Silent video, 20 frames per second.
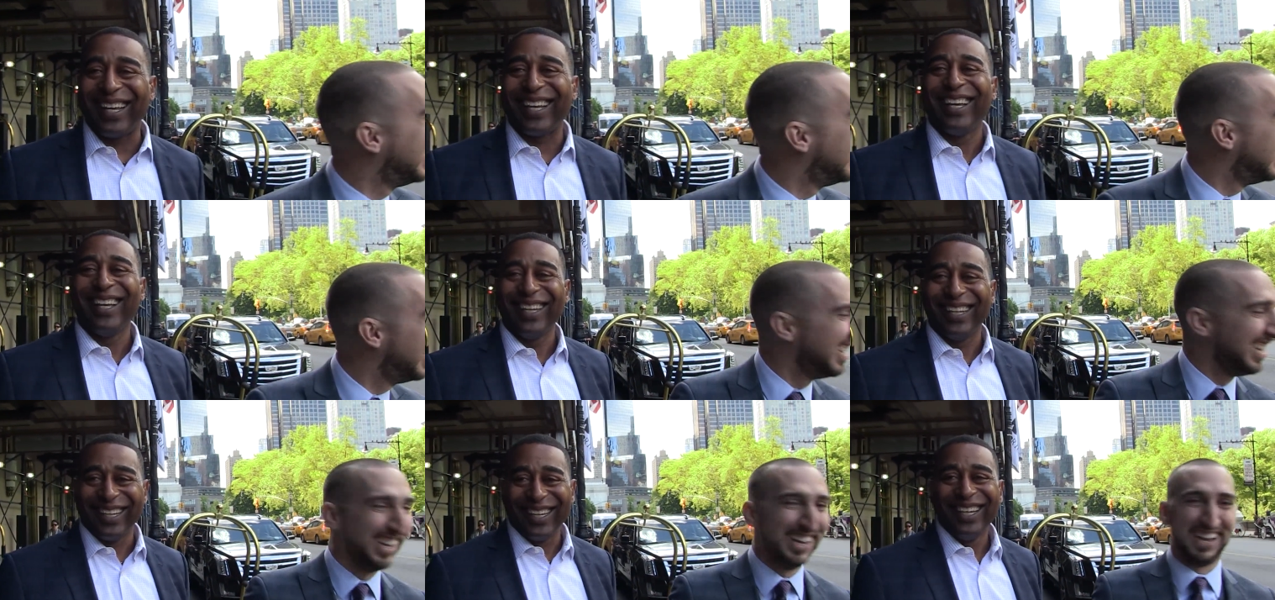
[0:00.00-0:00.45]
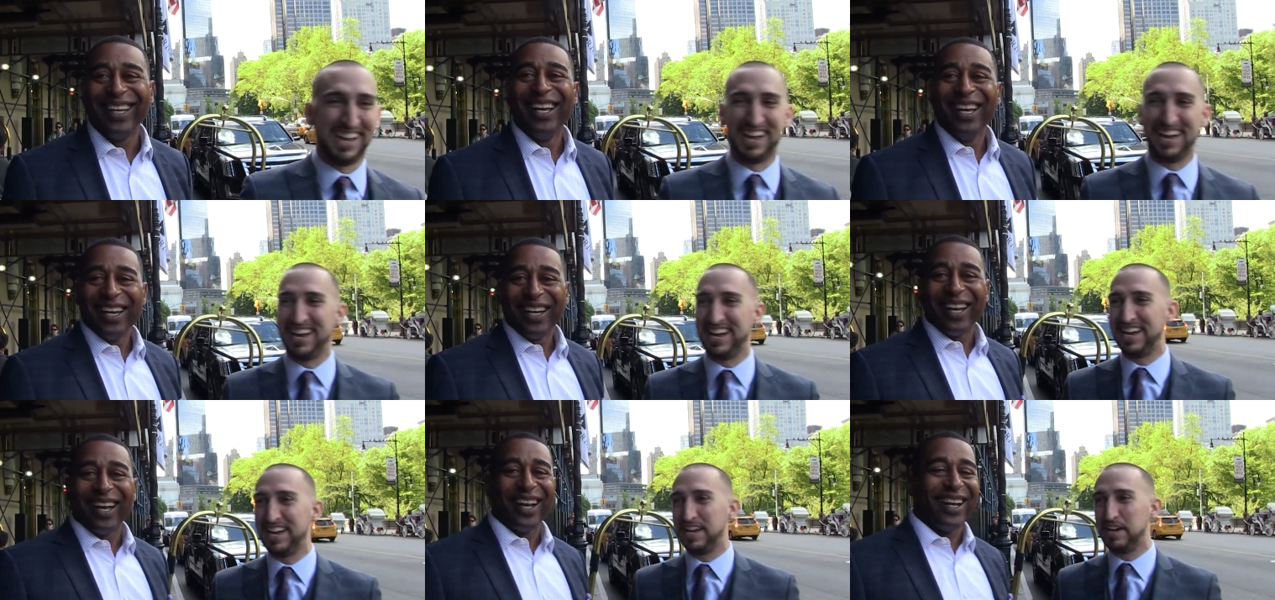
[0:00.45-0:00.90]
Speaker 1: okay.
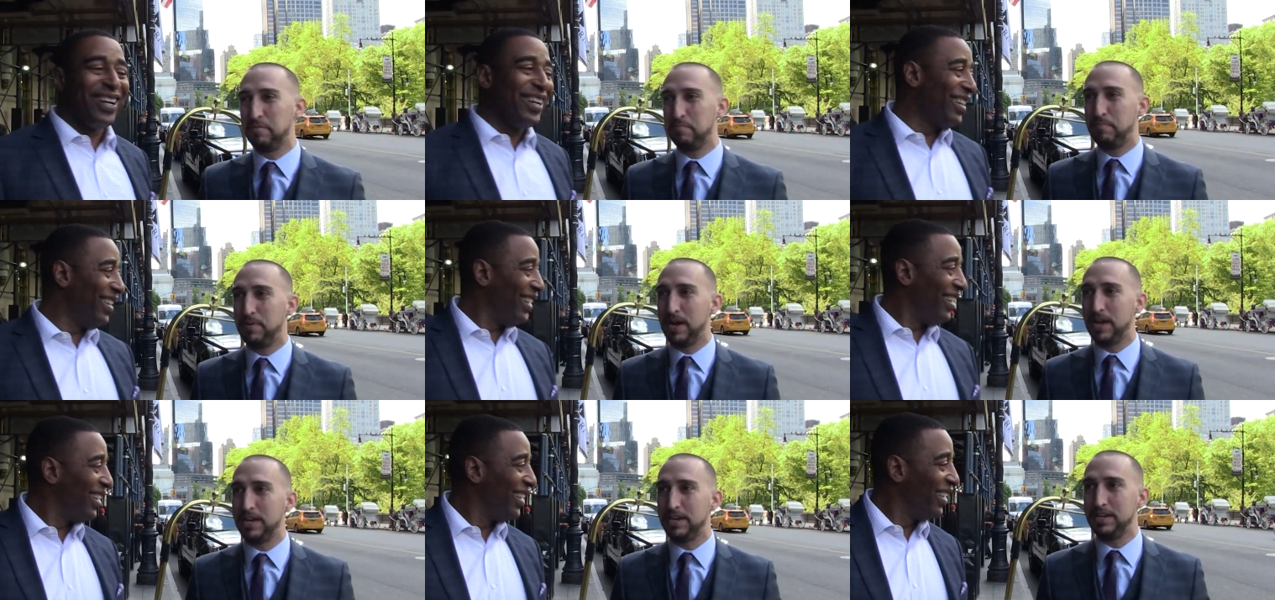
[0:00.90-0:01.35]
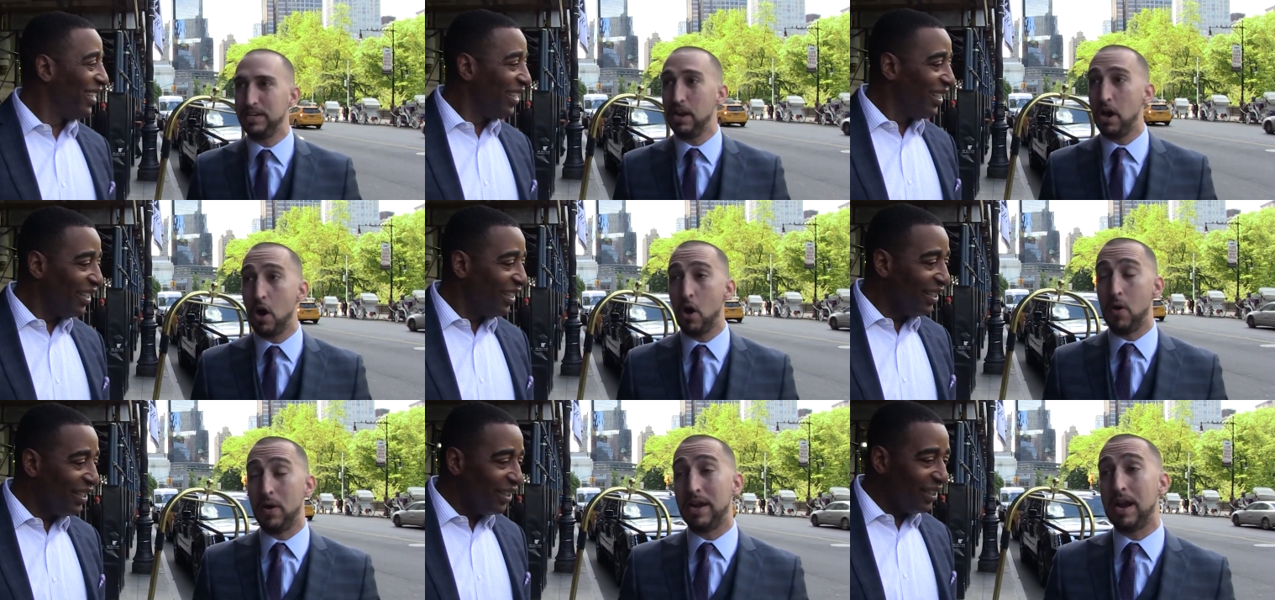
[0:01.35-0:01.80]
Uh, but
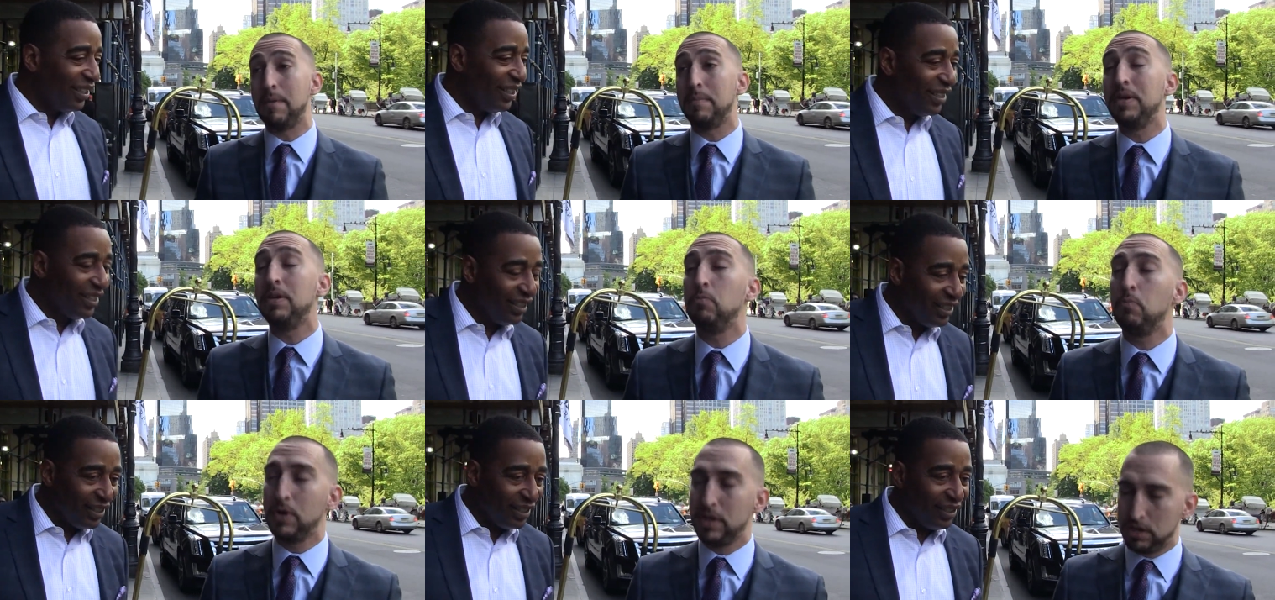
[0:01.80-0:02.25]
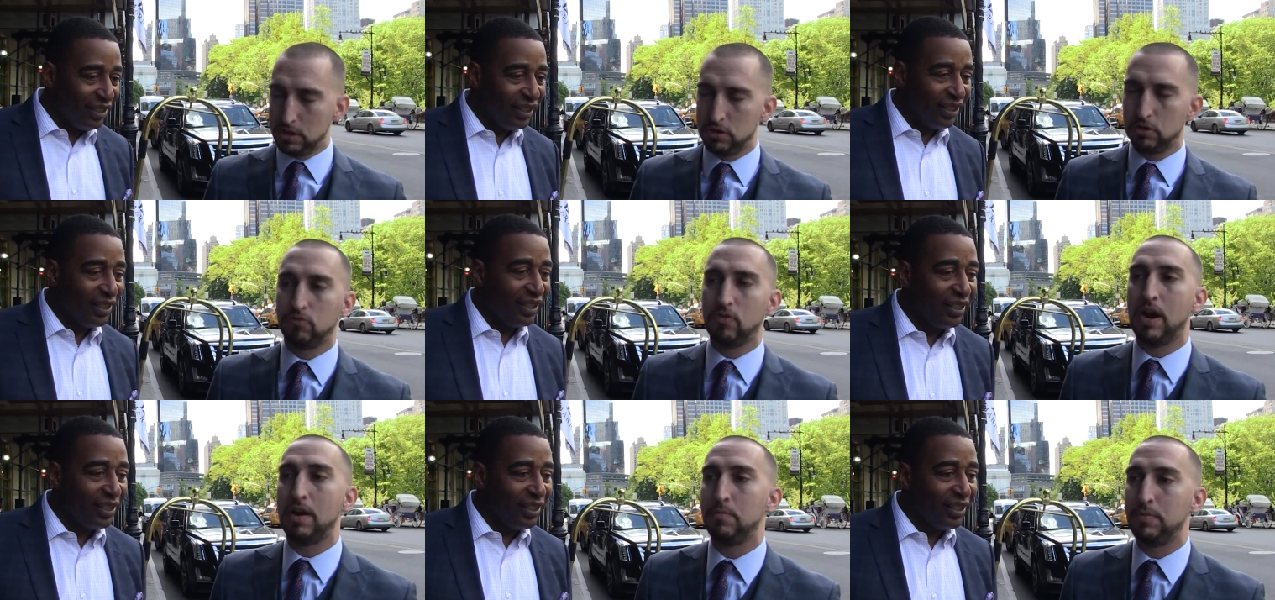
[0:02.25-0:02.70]
no, and I mean, we,
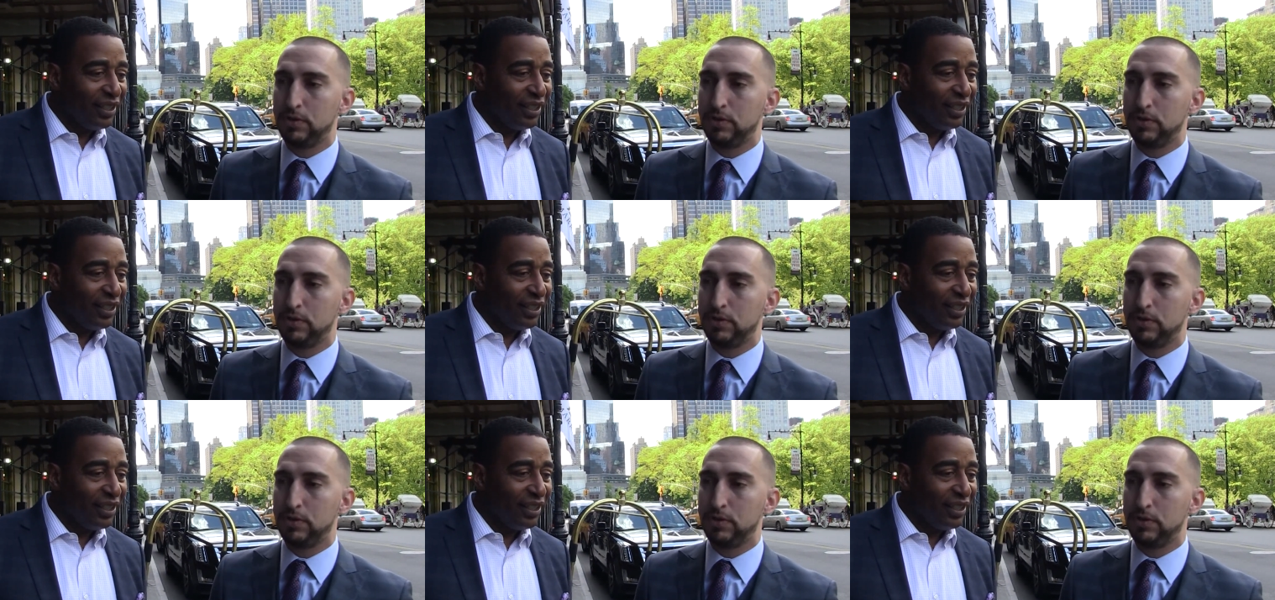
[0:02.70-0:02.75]
you're right.